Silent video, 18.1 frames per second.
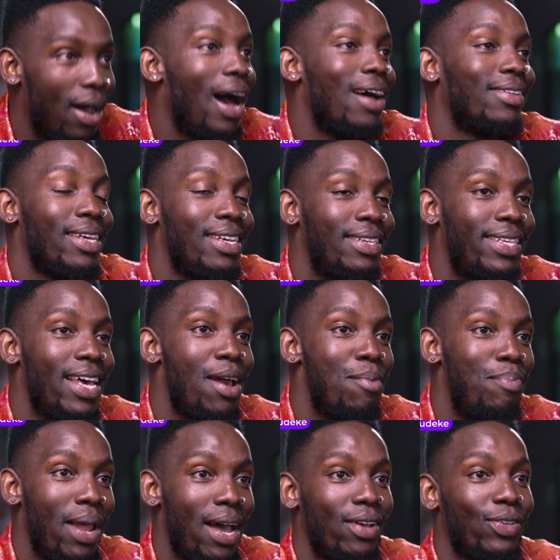as I
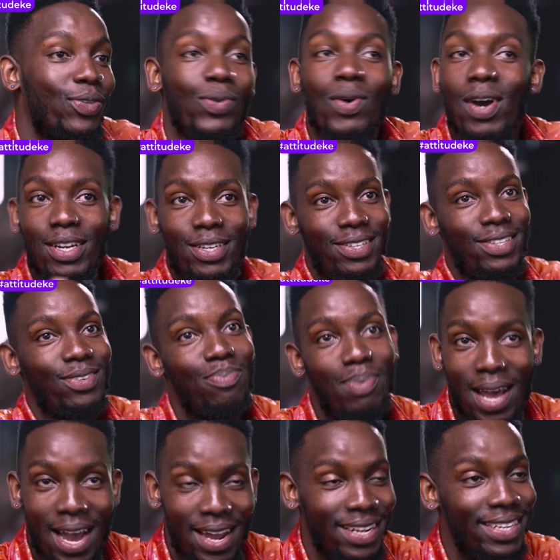say, blood, sweat,
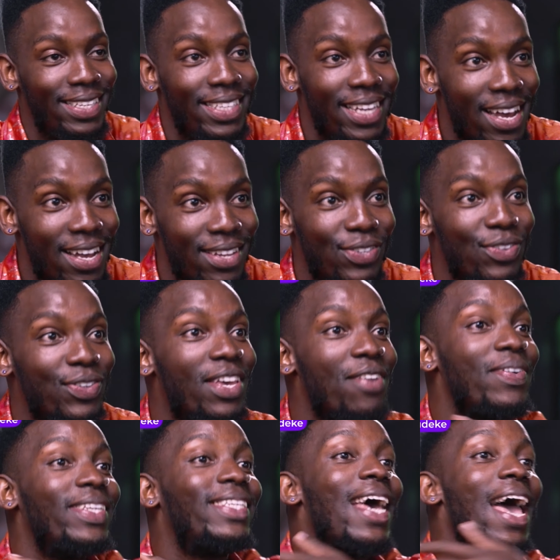blood and tears. You
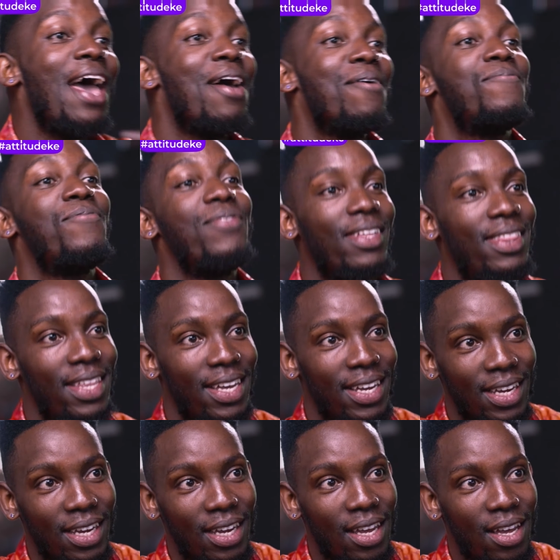give it
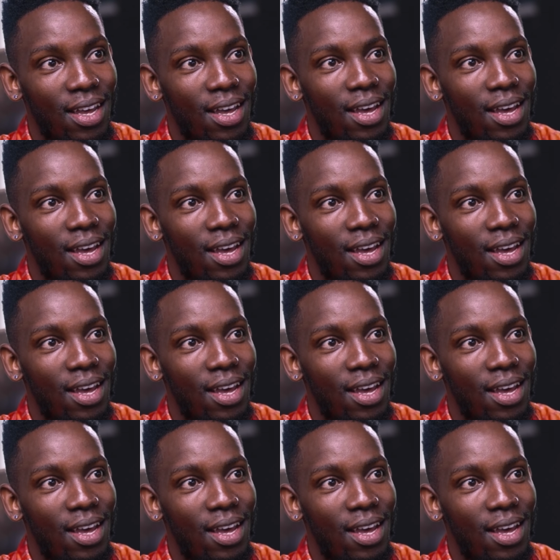everything.